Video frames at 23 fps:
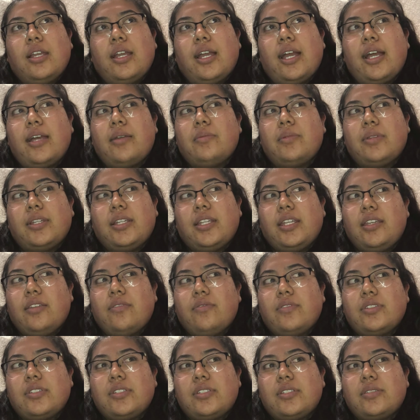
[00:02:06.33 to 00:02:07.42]
I believe
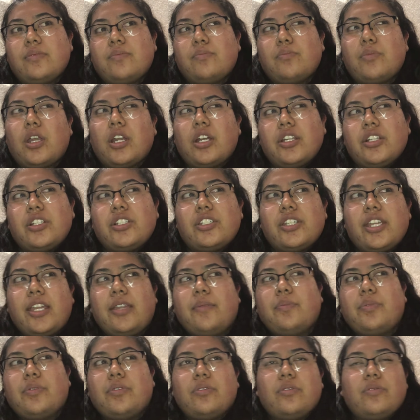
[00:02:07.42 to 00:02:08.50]
was March,
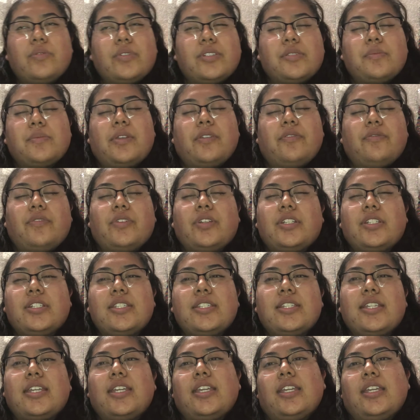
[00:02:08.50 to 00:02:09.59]
April was my
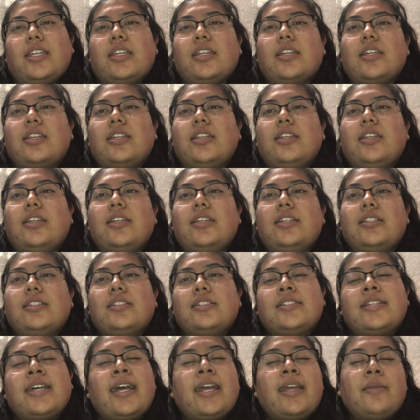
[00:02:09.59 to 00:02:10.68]
first like
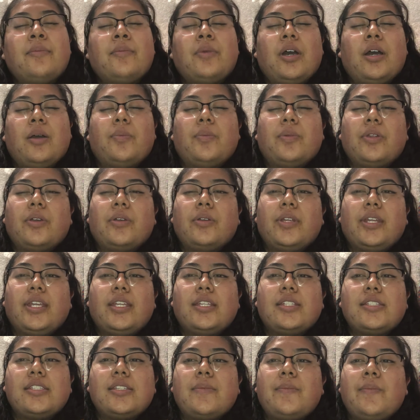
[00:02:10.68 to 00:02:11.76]
time
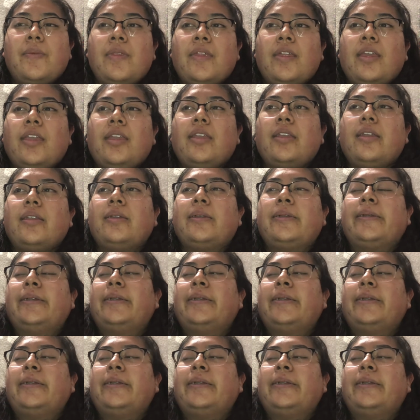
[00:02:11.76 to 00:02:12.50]
uploading something.